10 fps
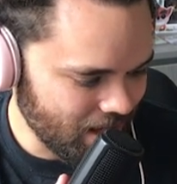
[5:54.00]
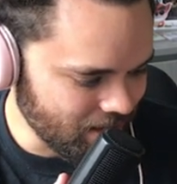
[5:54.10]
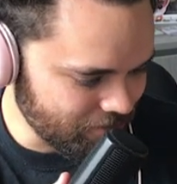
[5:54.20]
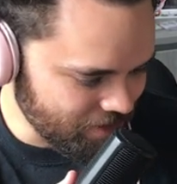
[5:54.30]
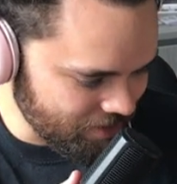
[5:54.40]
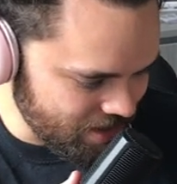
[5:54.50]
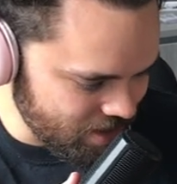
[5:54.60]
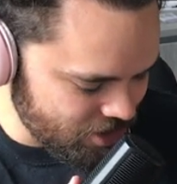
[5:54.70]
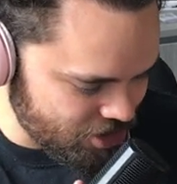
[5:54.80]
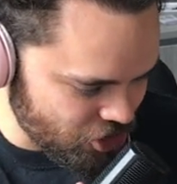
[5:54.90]
I love that
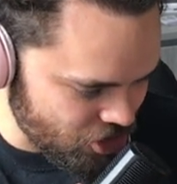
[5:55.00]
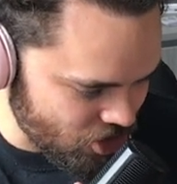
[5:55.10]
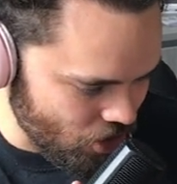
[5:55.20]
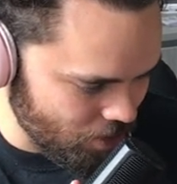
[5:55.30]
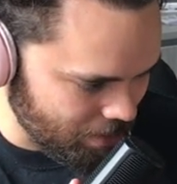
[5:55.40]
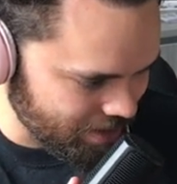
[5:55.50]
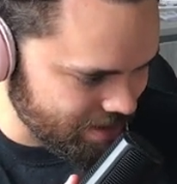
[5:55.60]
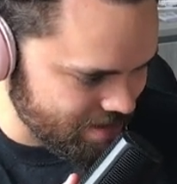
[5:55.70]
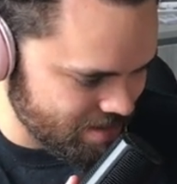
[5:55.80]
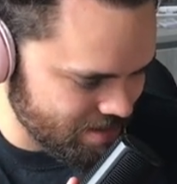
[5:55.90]
the Shizu
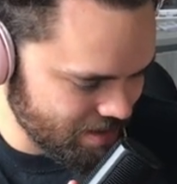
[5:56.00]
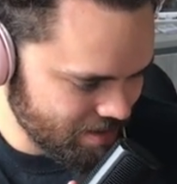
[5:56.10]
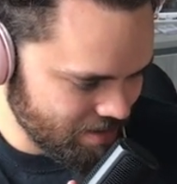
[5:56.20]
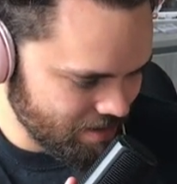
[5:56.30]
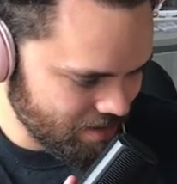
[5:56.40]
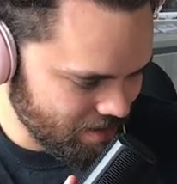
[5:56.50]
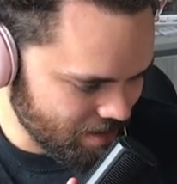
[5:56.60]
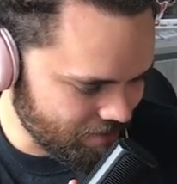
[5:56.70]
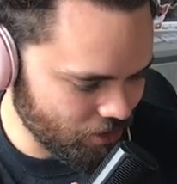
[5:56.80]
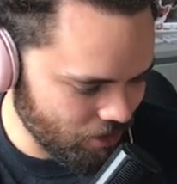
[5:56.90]
police
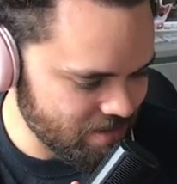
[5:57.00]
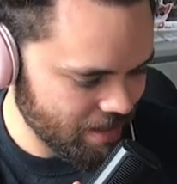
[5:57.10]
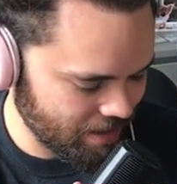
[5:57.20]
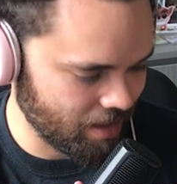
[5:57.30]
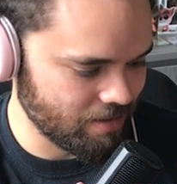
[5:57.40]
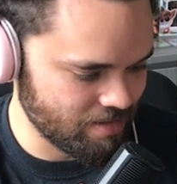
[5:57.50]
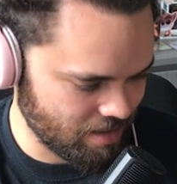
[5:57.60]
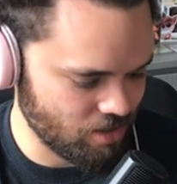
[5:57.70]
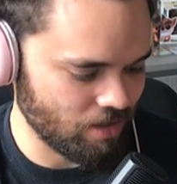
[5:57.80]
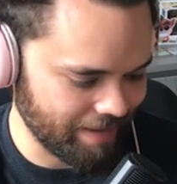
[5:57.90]
have their own dedicated
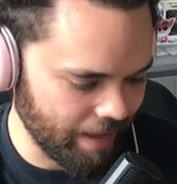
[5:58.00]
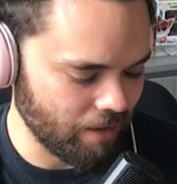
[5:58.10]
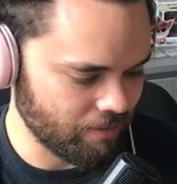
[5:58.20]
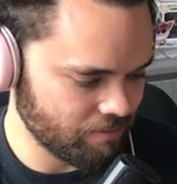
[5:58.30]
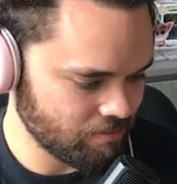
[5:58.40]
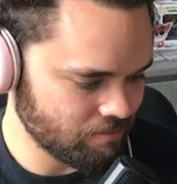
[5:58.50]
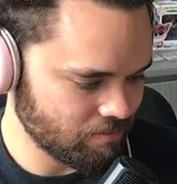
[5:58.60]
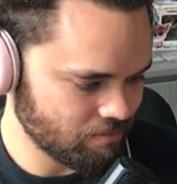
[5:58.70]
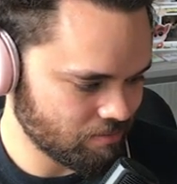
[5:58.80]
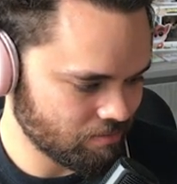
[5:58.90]
TikTok account.
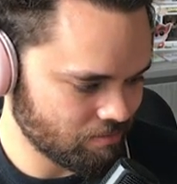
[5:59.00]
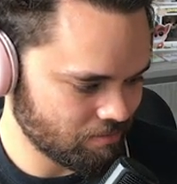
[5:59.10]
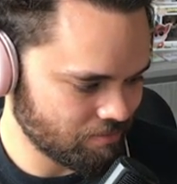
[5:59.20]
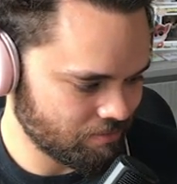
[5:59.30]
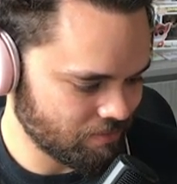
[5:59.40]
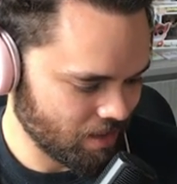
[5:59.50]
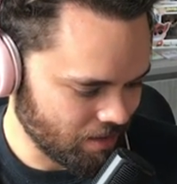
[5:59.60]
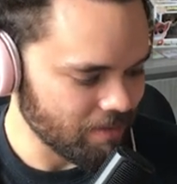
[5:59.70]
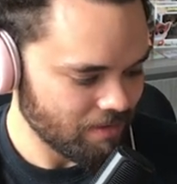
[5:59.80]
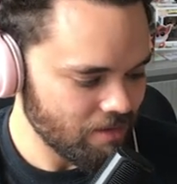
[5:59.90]

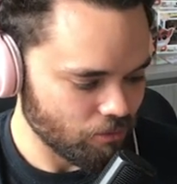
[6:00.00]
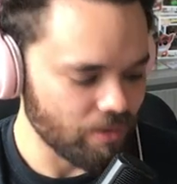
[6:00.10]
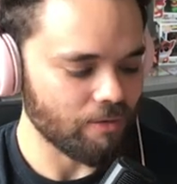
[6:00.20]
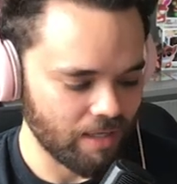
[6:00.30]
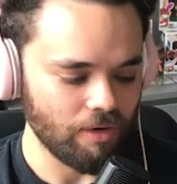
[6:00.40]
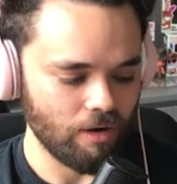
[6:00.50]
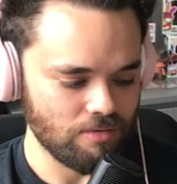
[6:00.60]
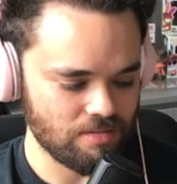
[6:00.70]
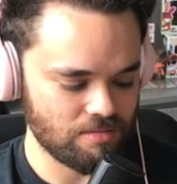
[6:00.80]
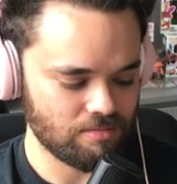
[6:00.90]
I mean, they're the real
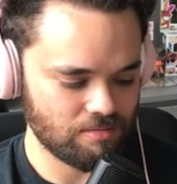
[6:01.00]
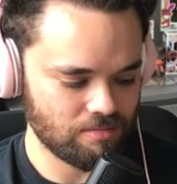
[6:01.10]
heroes.